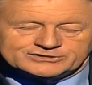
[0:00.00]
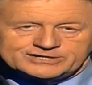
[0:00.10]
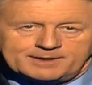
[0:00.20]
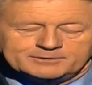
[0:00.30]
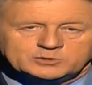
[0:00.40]

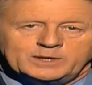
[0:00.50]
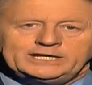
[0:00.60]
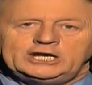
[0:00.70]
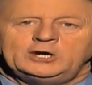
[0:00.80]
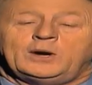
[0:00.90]
stand
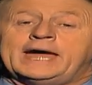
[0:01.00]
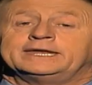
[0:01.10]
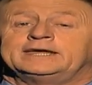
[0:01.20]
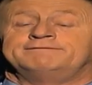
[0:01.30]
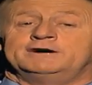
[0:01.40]
between you
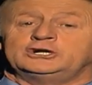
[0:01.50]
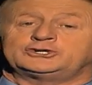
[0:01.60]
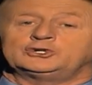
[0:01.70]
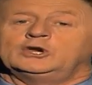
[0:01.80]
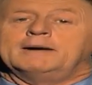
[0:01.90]
and a
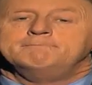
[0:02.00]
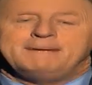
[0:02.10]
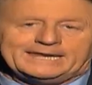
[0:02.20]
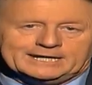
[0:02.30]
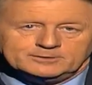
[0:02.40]
virtual
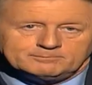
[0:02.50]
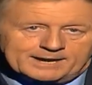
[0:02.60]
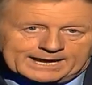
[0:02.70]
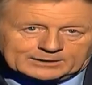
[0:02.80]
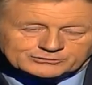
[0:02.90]
million
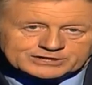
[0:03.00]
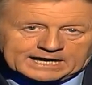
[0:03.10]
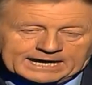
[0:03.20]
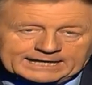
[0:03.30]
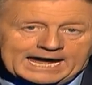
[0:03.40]
pounds.
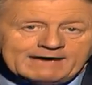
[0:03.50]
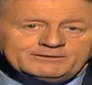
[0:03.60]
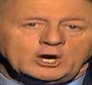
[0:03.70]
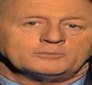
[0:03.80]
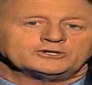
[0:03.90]
You have
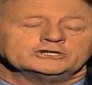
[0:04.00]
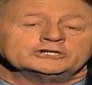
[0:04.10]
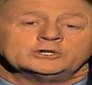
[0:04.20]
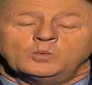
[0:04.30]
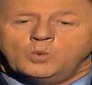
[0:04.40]
the option
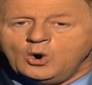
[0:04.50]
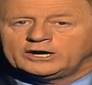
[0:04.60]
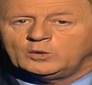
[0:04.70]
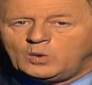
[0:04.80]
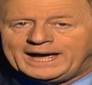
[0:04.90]
to
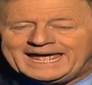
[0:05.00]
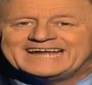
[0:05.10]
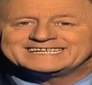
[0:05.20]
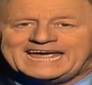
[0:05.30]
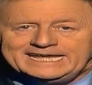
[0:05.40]
walk away
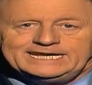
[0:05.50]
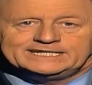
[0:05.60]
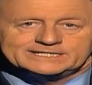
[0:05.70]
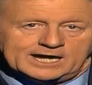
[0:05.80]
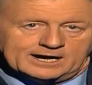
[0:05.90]
at
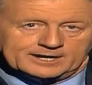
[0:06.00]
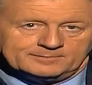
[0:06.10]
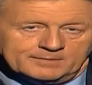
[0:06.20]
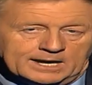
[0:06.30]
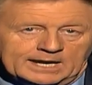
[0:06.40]
any
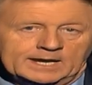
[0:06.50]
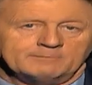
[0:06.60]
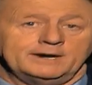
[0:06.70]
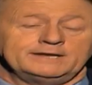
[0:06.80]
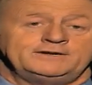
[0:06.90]
time,
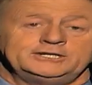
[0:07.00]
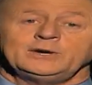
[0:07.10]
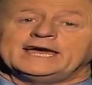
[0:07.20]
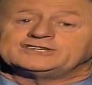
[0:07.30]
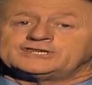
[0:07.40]
but if you
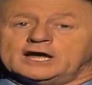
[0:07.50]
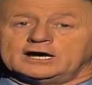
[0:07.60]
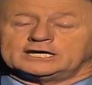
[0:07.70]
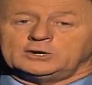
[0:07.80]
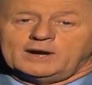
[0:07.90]
do get
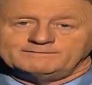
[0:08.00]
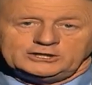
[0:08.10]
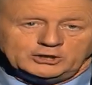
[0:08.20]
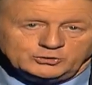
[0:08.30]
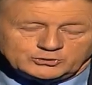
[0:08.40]
stuck, you have
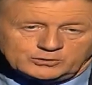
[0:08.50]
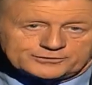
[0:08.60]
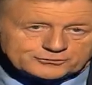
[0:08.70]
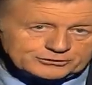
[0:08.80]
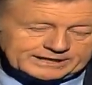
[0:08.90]
the usual
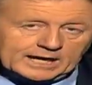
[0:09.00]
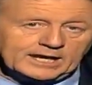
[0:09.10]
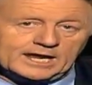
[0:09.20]
three